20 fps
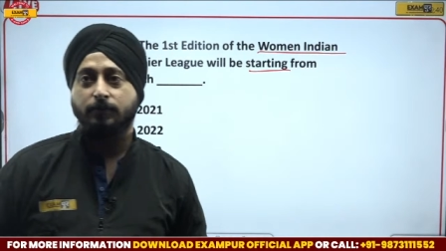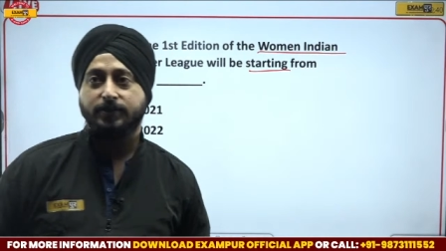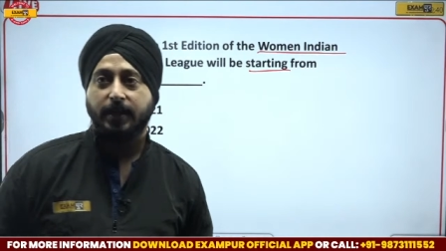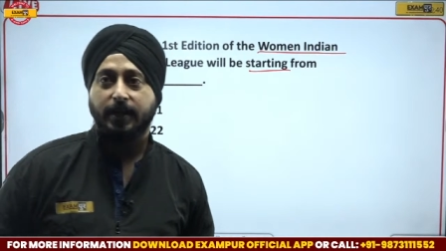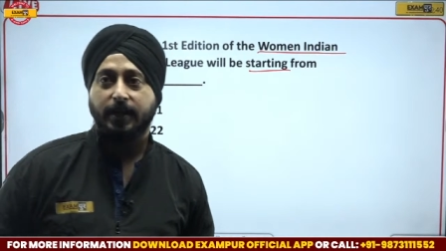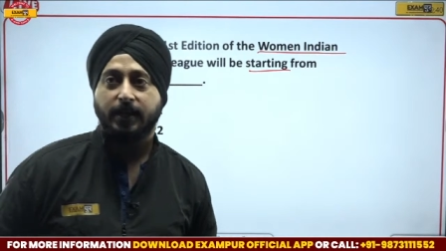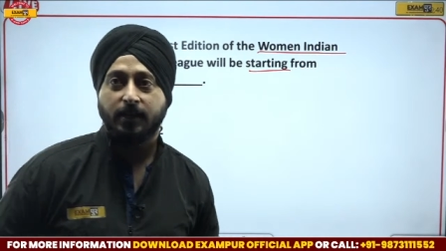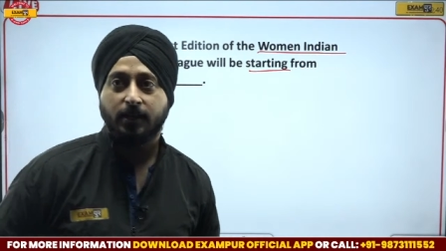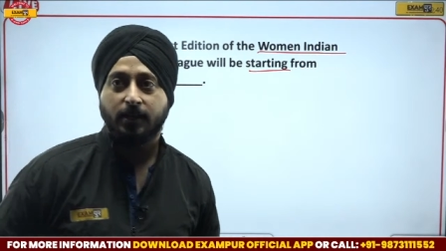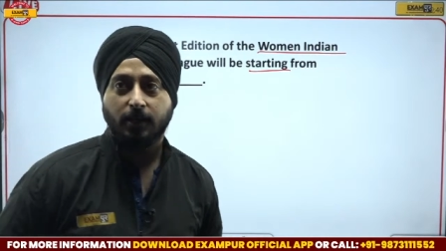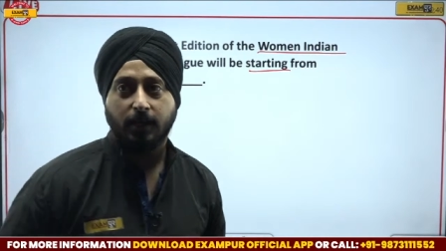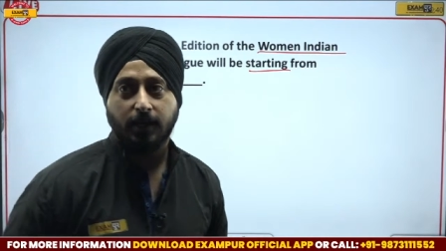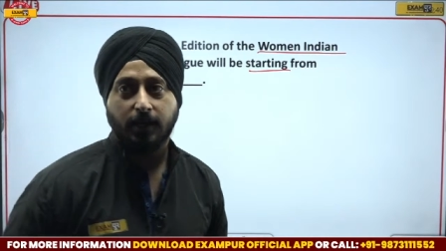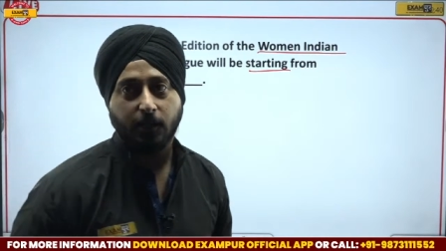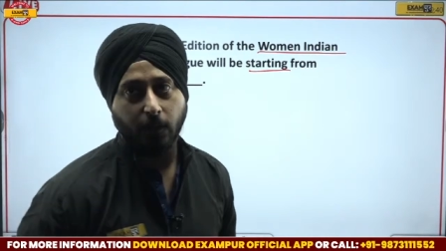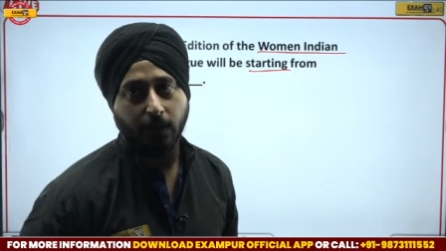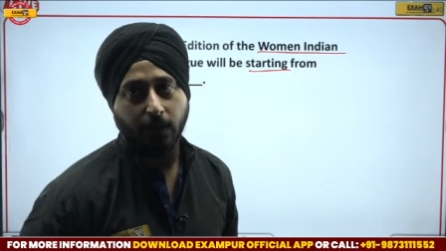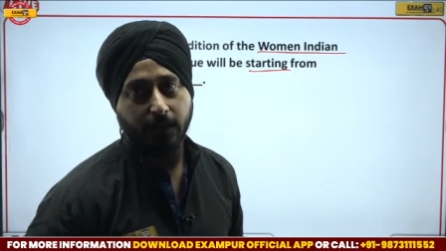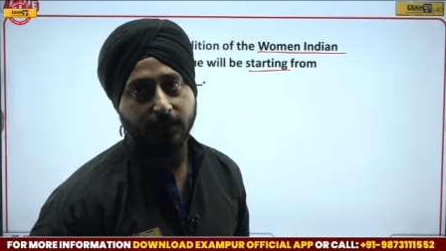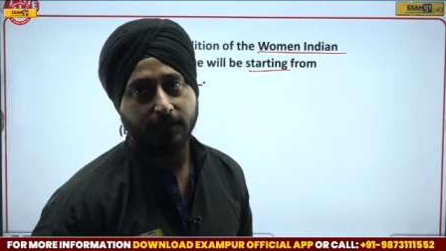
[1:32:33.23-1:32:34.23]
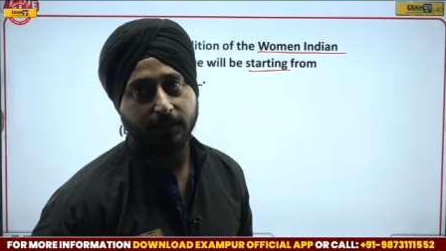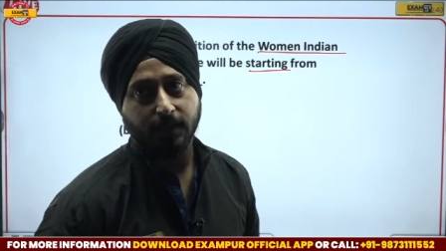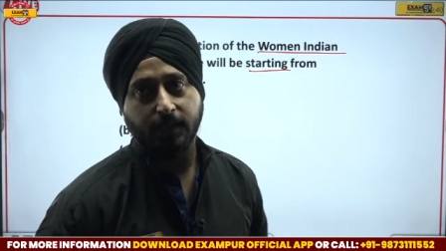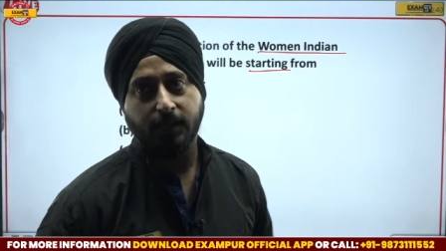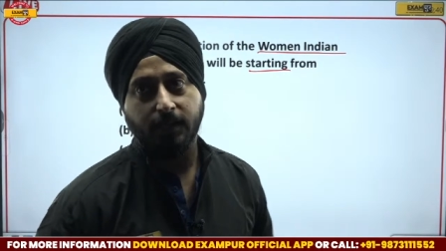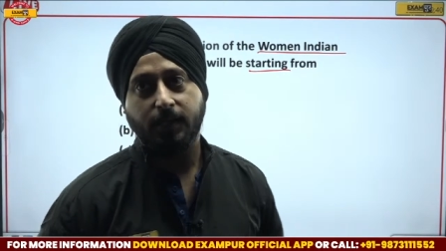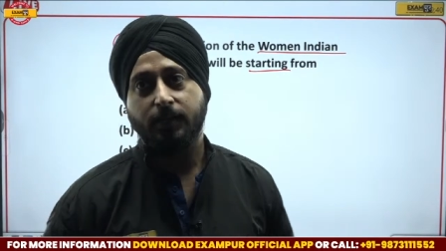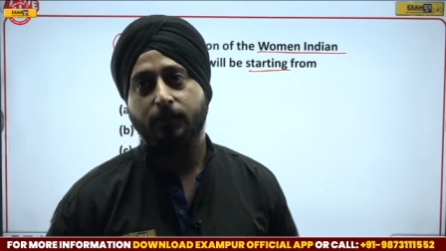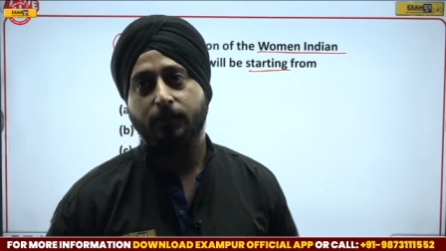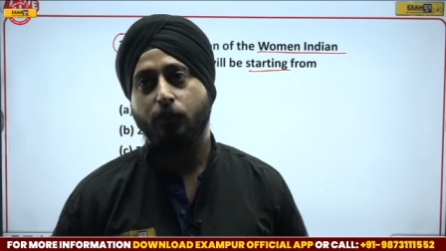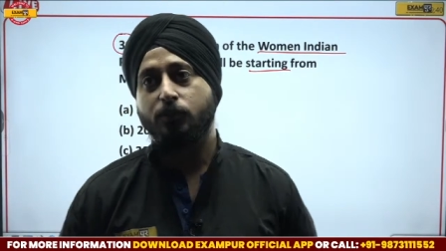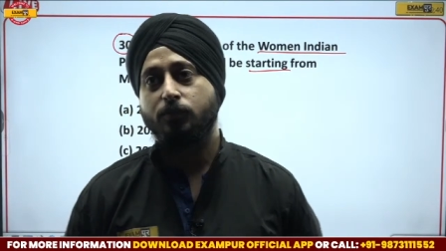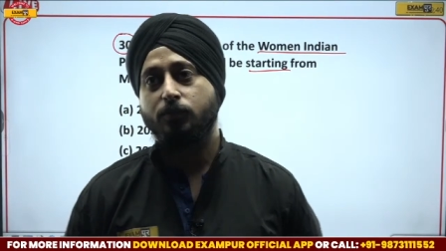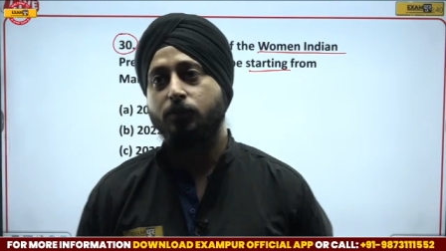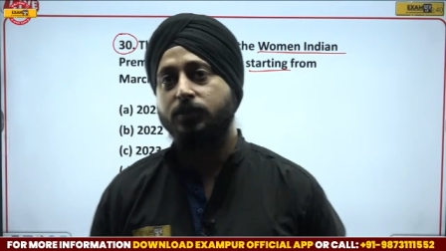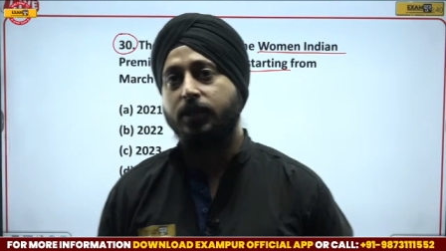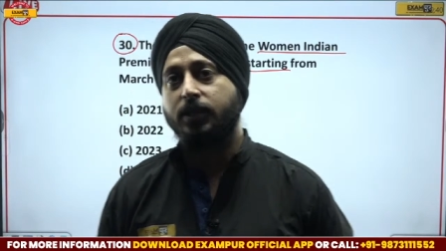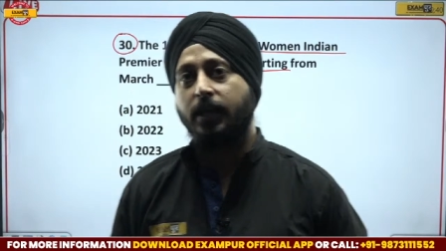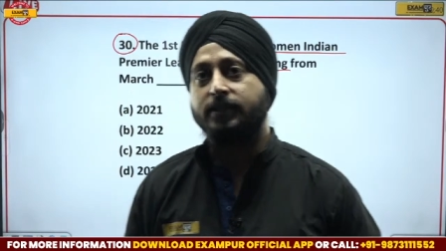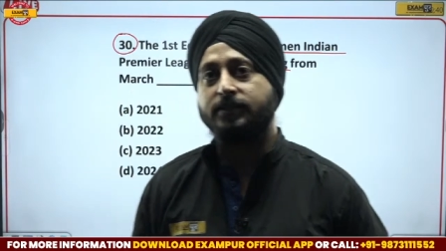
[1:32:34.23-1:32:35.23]
saying uh, 23,
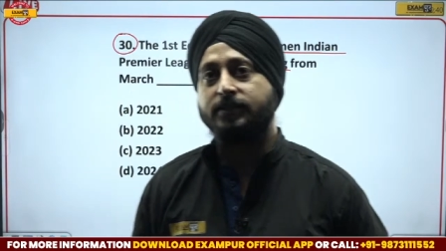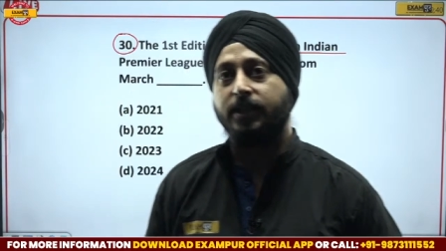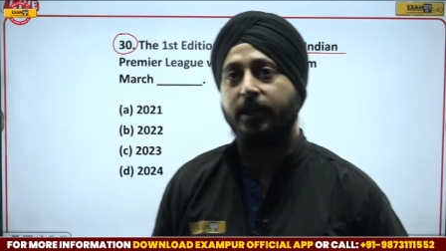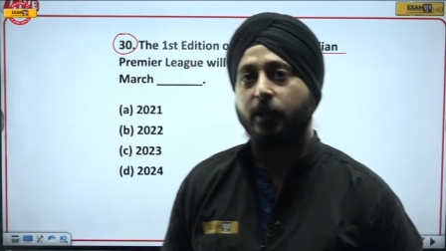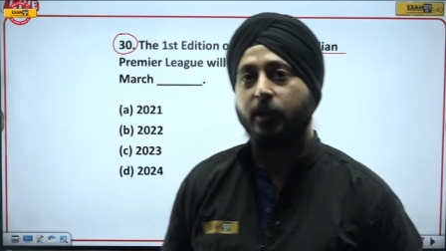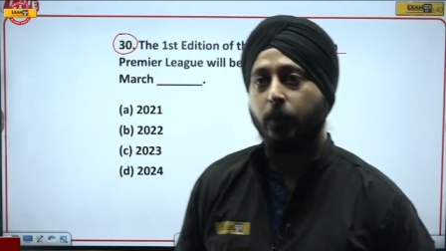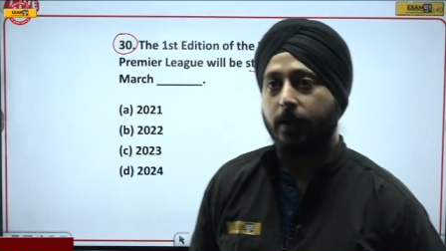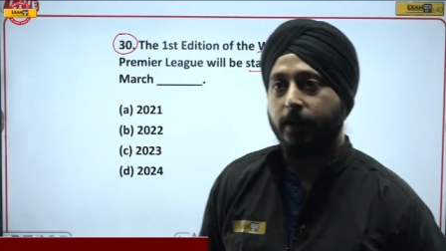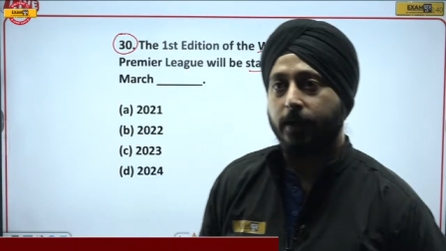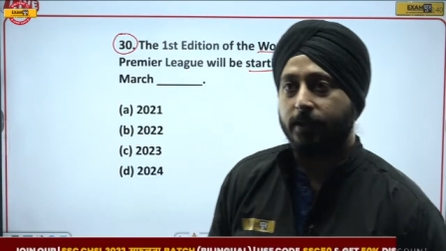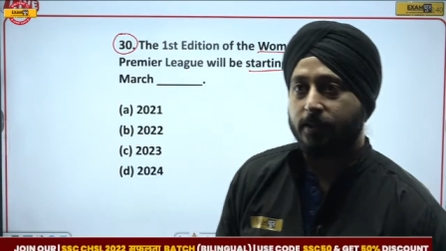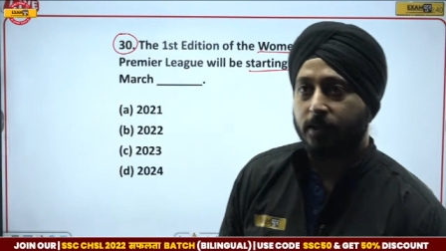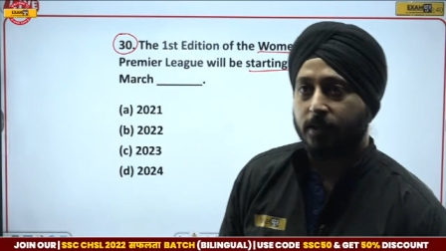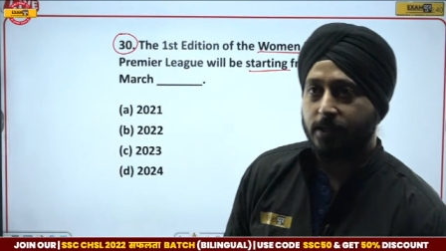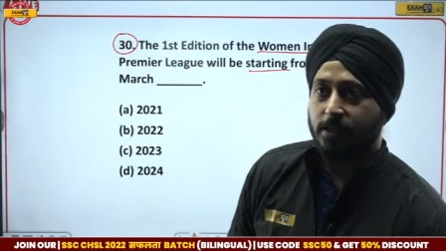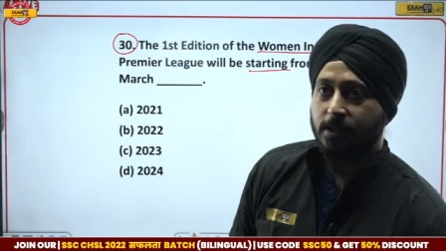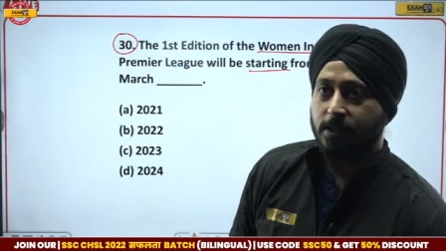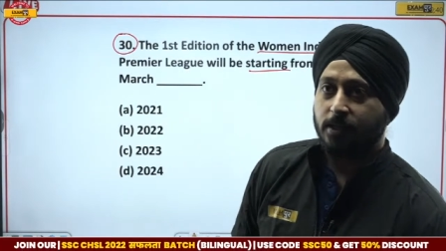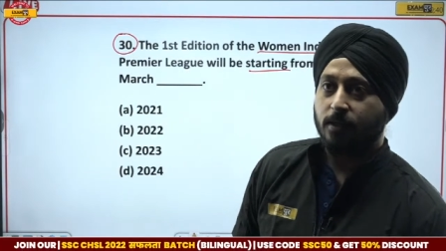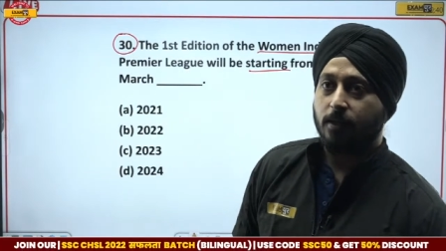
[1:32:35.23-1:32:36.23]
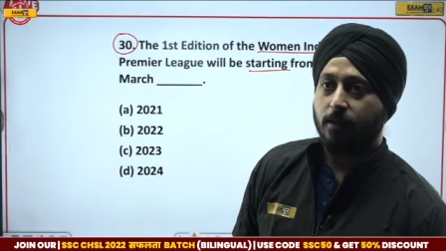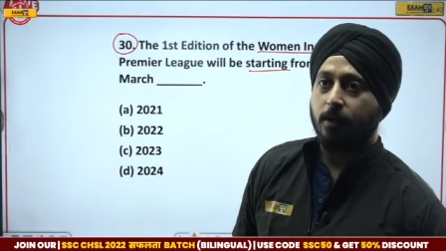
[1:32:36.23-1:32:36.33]
Muskan saying 23,